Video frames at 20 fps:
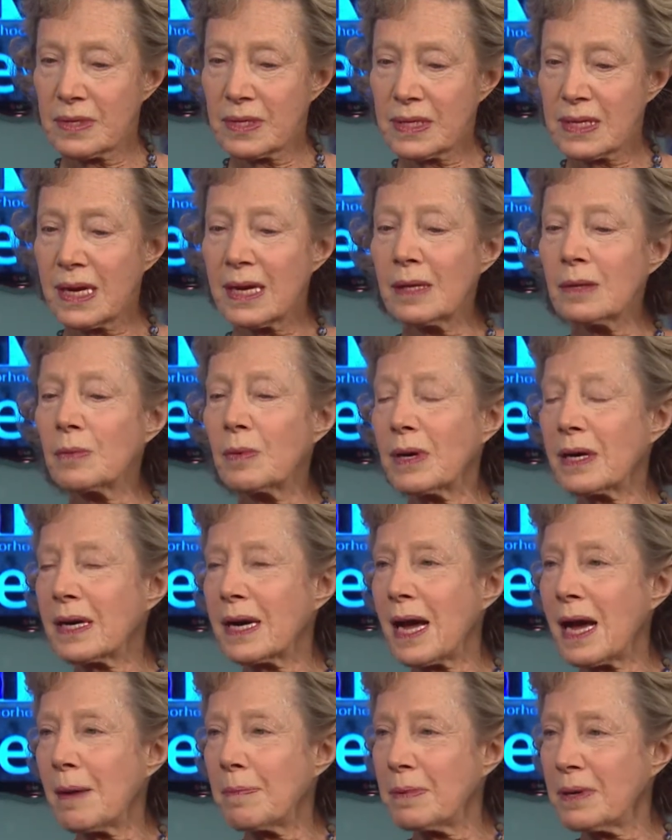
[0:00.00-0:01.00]
tell what had
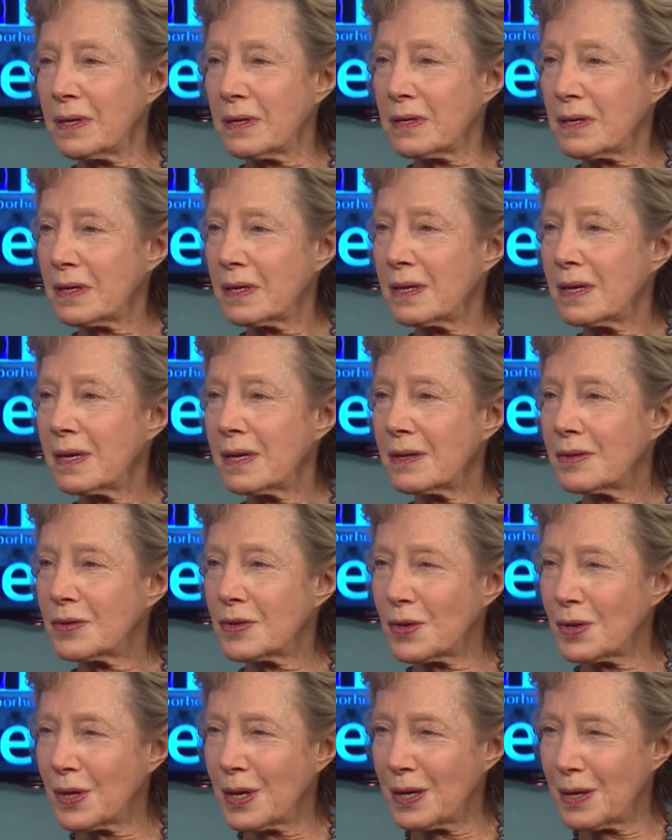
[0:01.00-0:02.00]
happened
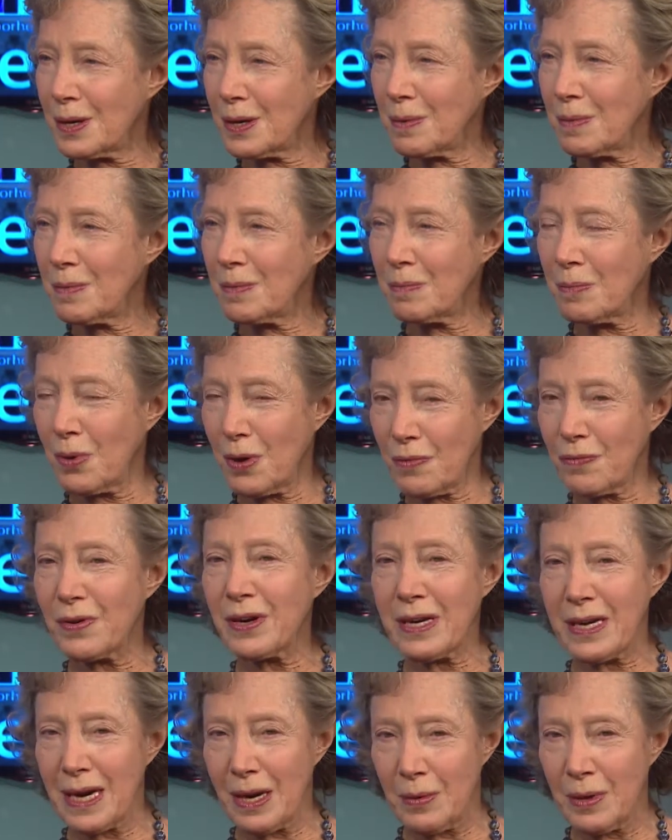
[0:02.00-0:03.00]
to her
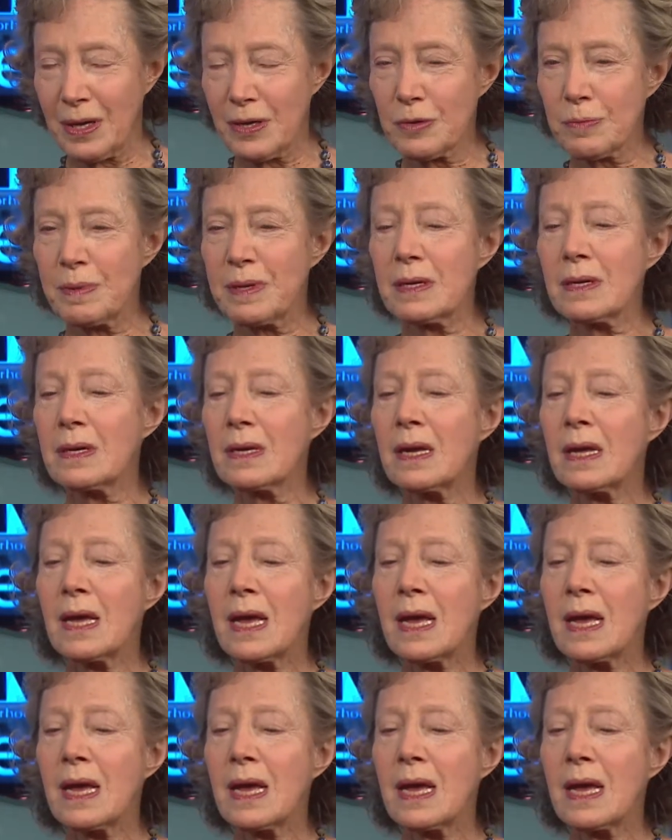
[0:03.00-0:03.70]
boyfriend, now husband,